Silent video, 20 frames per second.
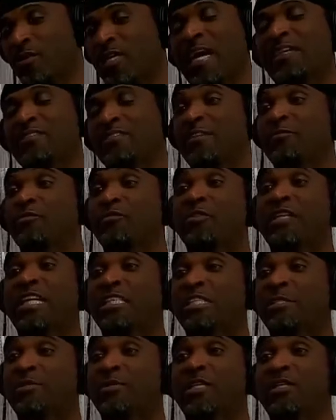I say free
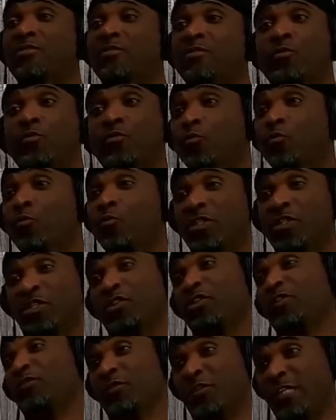agent because when
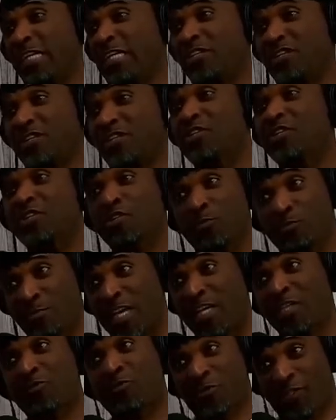you're a free agent, you
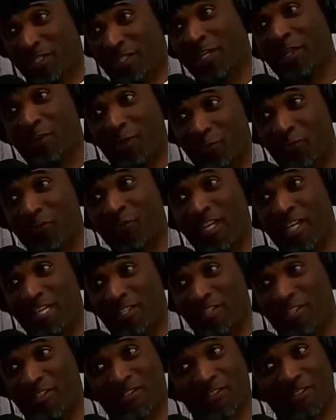mesh with the other free right,
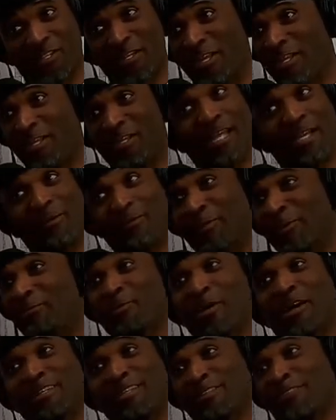agents. Right, Like we
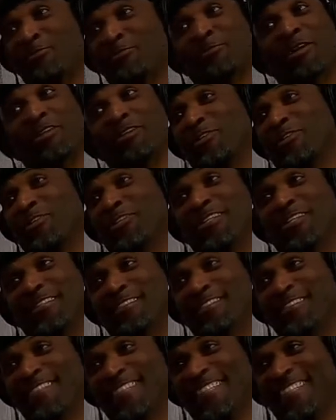brought this right. a brotherhood. You're
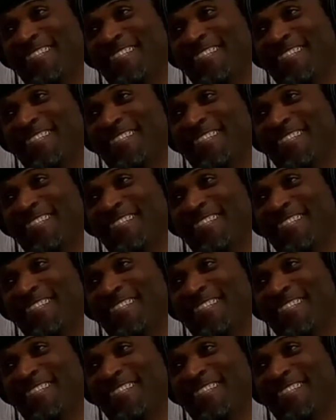hoping